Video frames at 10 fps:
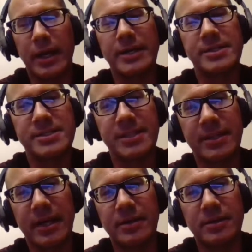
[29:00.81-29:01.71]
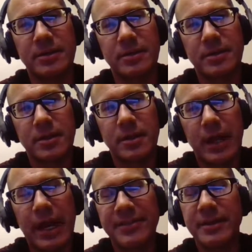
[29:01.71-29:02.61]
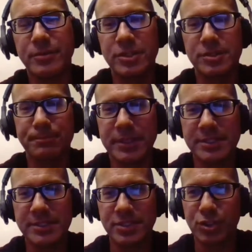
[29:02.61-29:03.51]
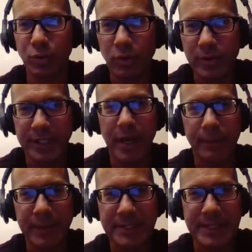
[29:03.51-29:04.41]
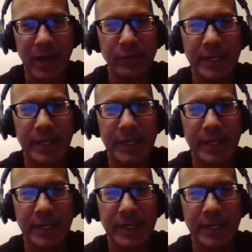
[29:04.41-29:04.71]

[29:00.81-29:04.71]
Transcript: I can see that. I think just plus the scrolling up and down,